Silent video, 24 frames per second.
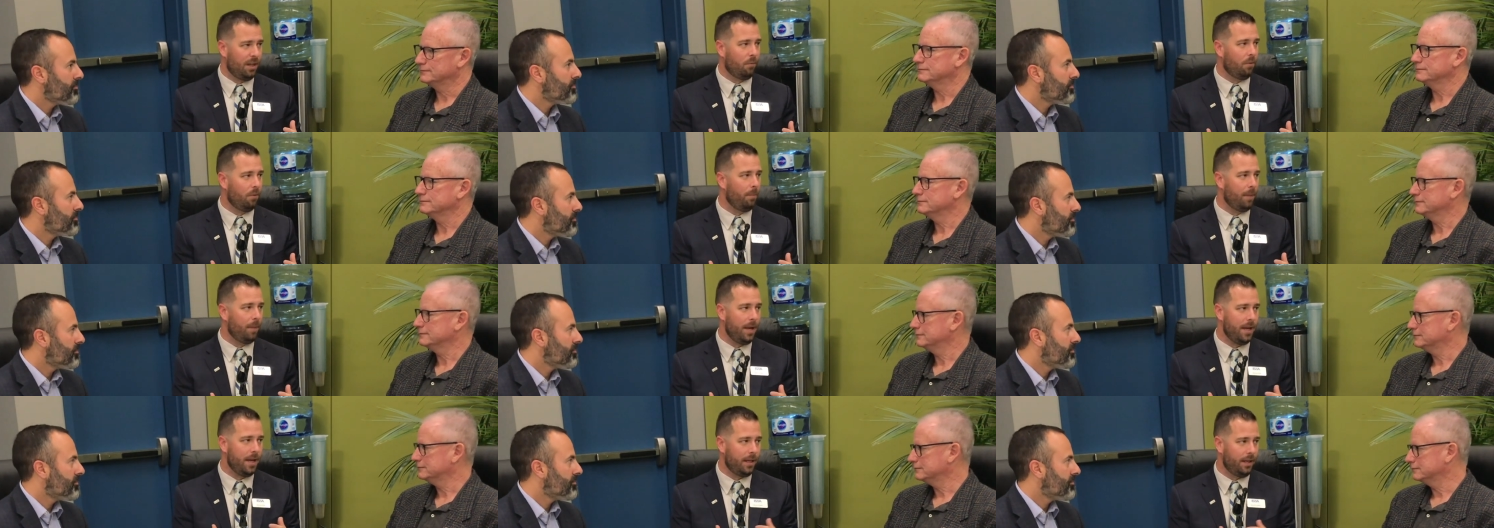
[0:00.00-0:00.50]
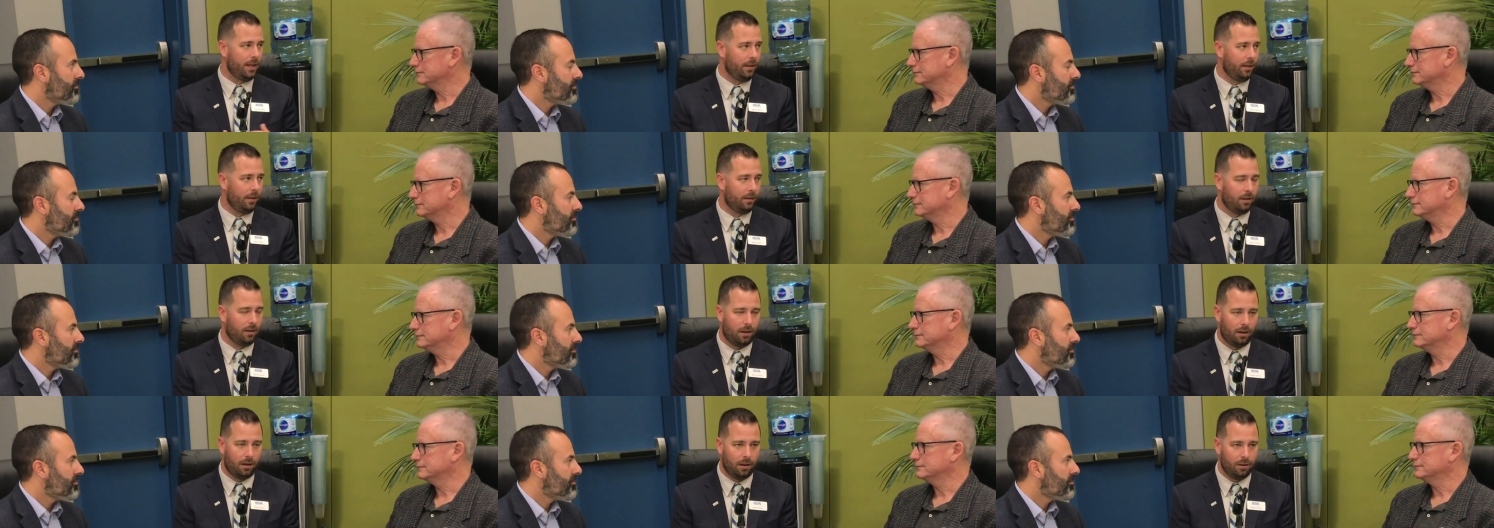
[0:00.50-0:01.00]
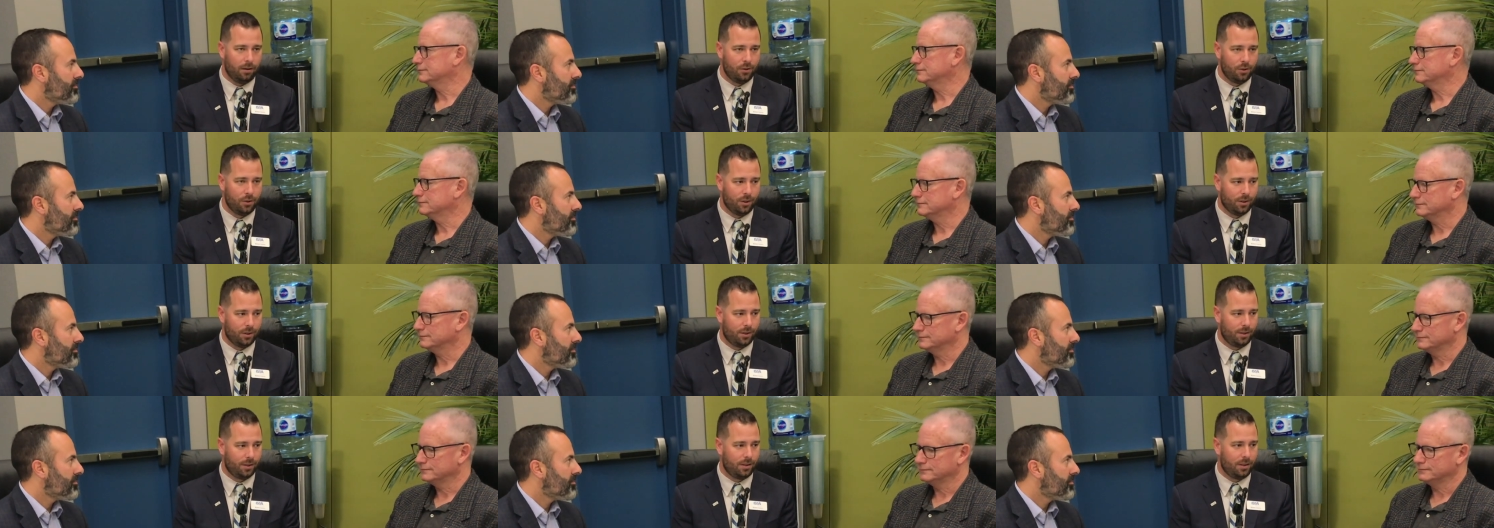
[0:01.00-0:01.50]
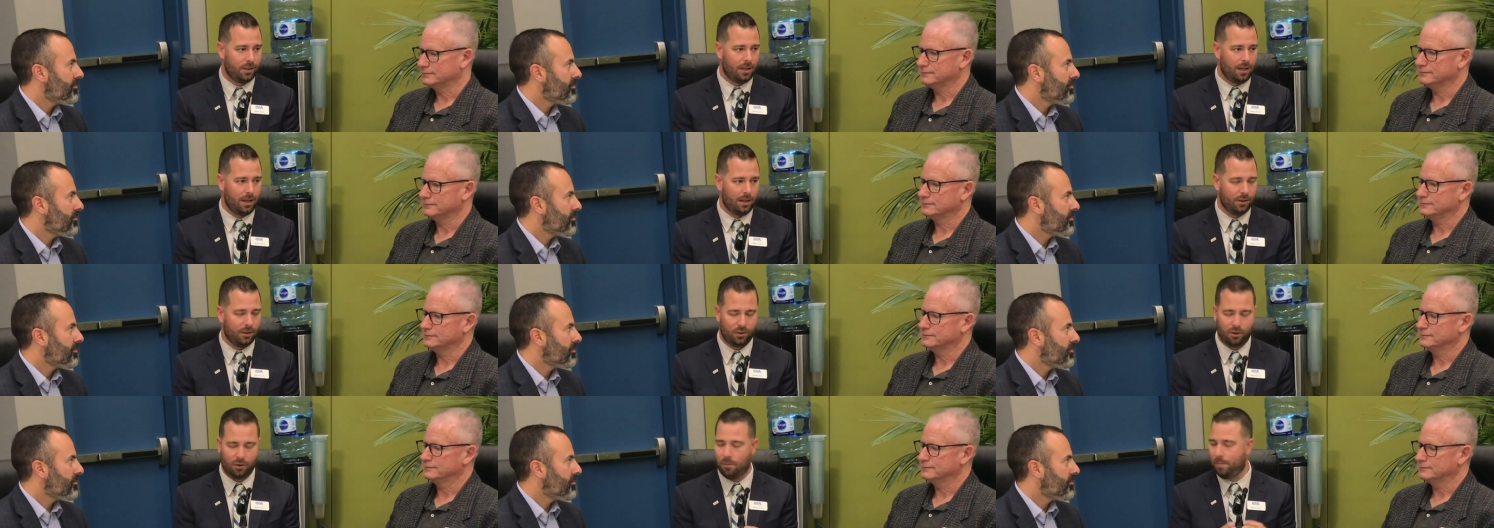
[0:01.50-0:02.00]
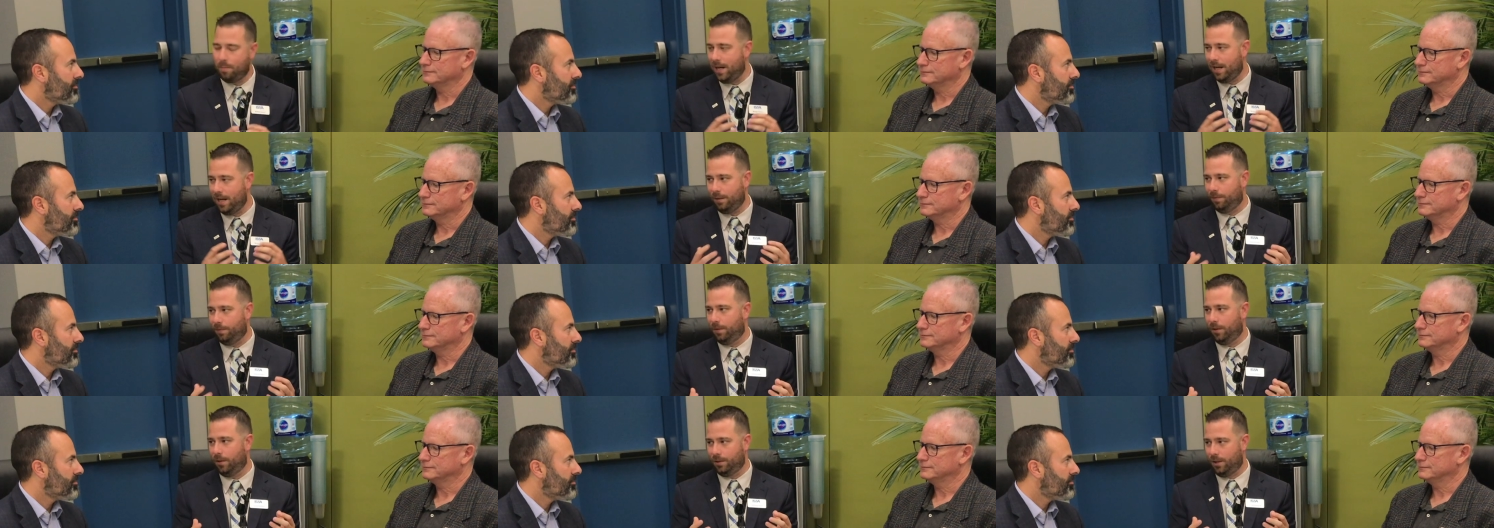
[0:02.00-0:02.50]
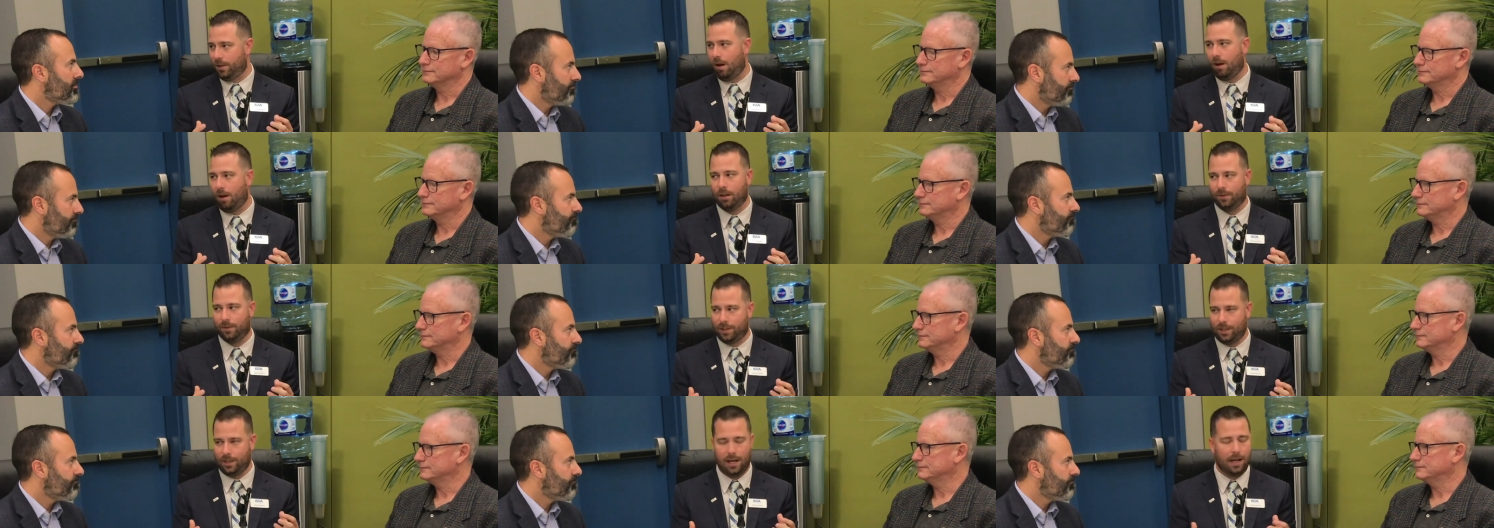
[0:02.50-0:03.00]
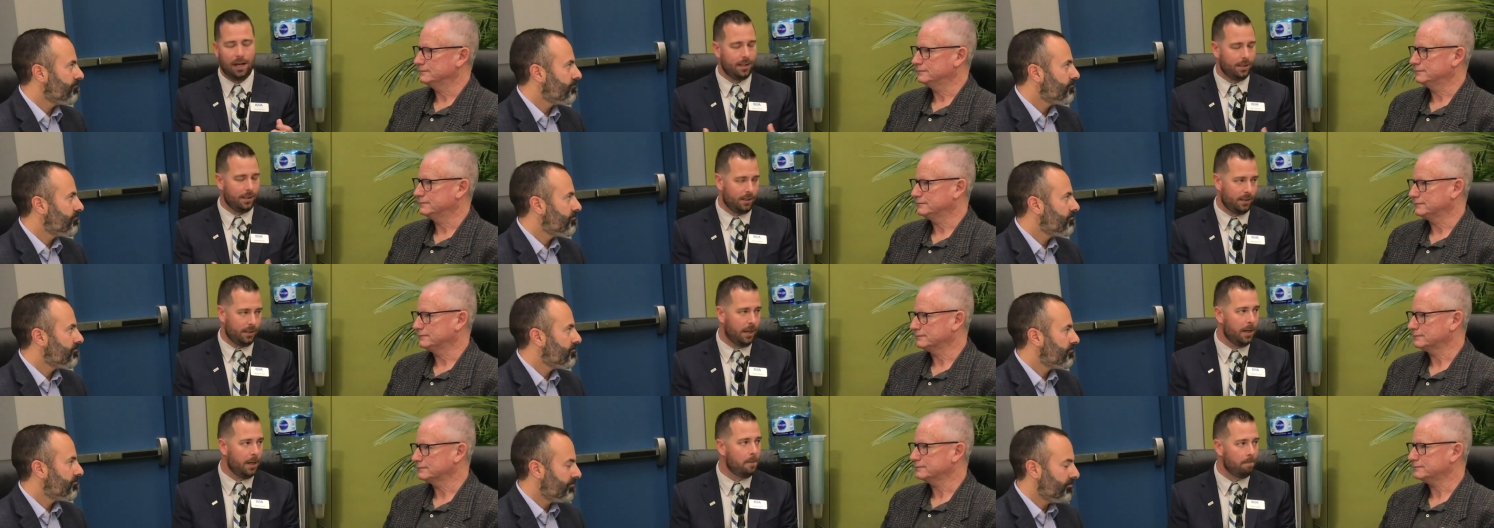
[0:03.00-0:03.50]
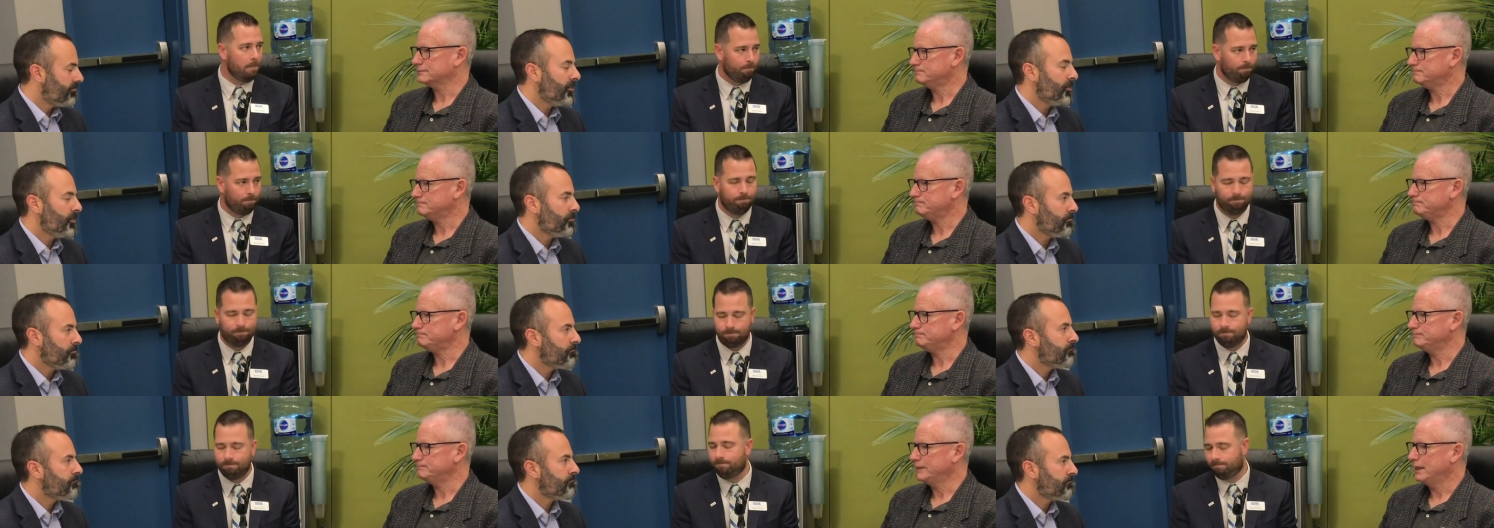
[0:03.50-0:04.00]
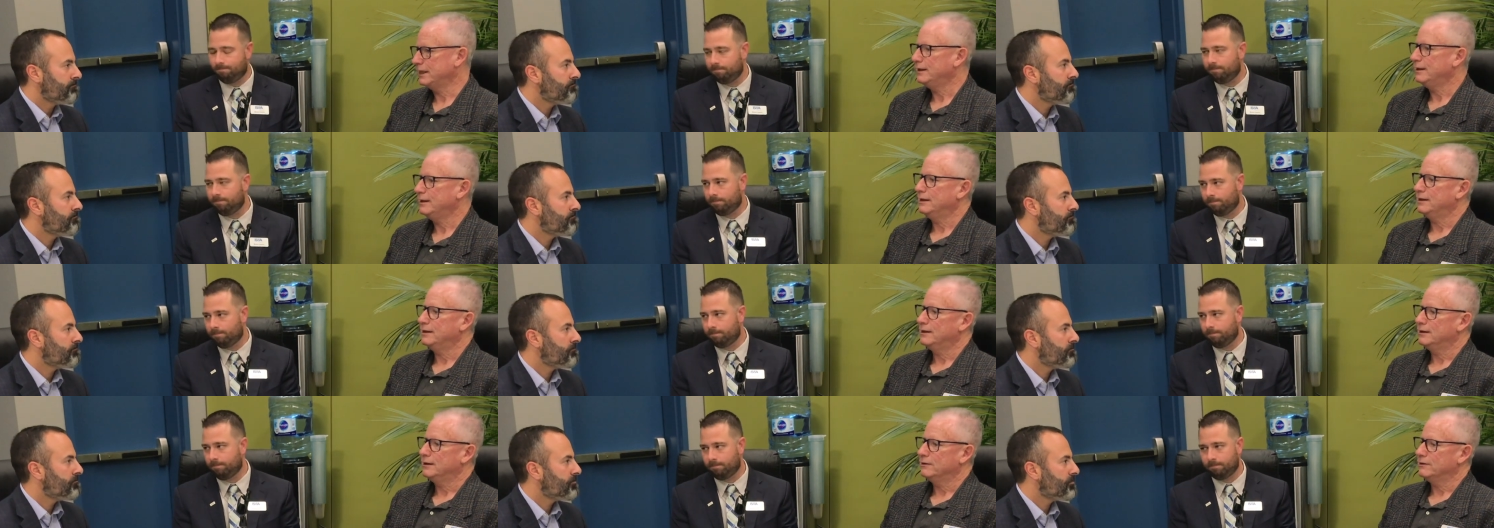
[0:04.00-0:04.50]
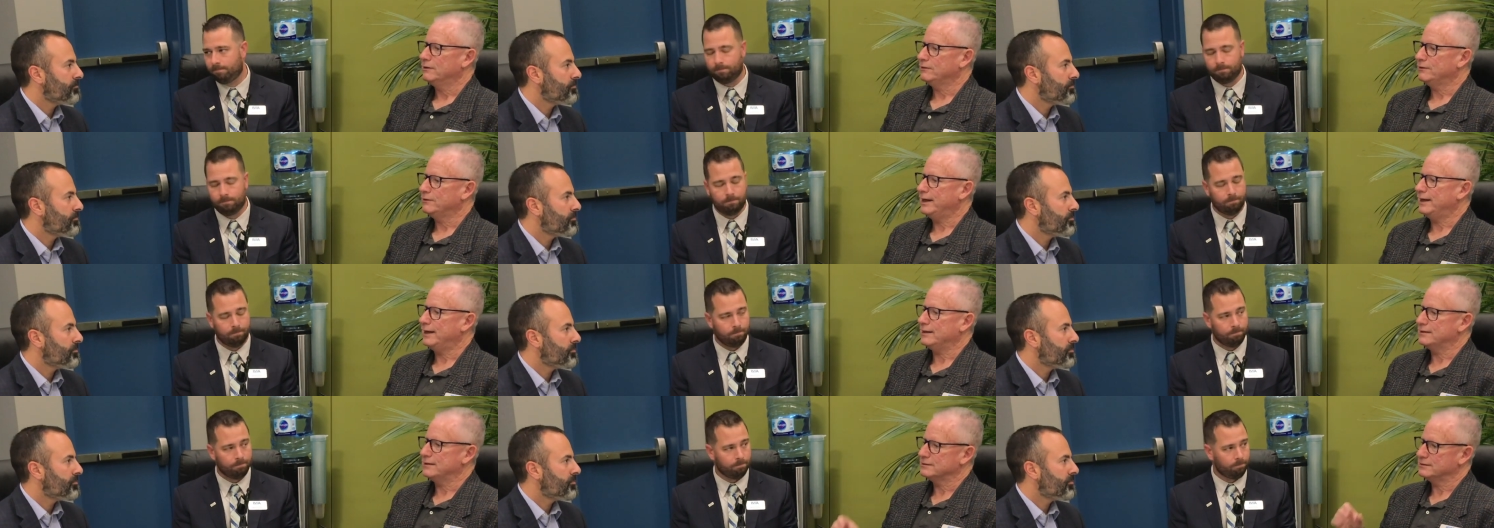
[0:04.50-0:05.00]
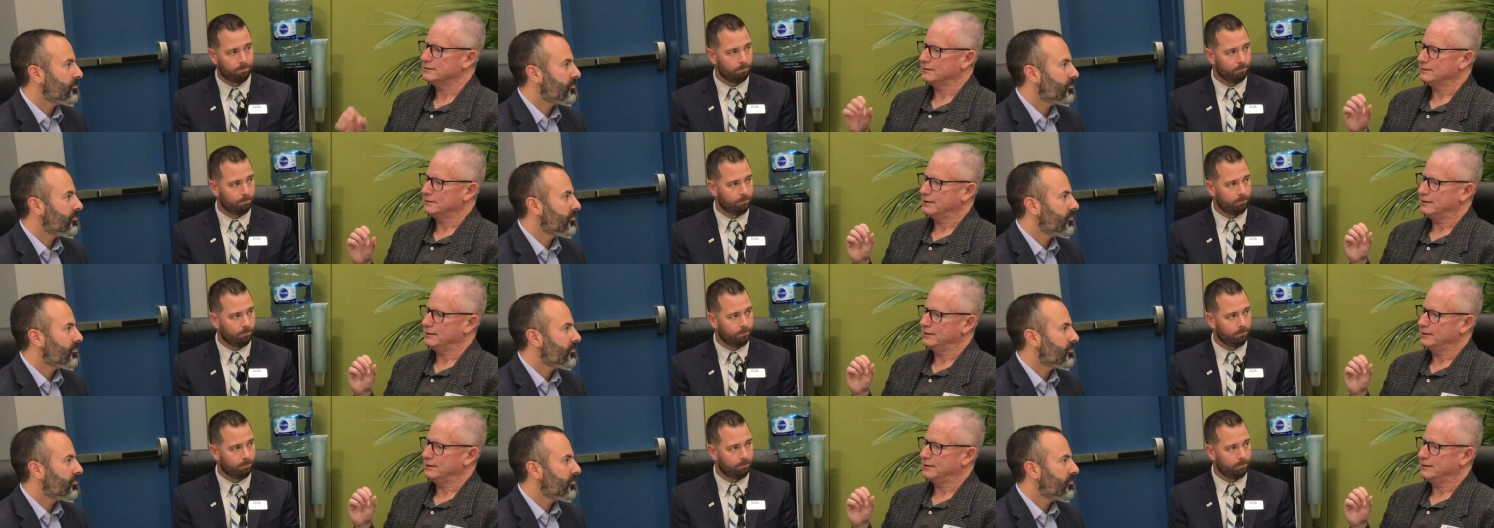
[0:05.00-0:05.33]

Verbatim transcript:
Speaker 1: that we're making are just uh, so meaningful to all of us at ISSA. Yep. Last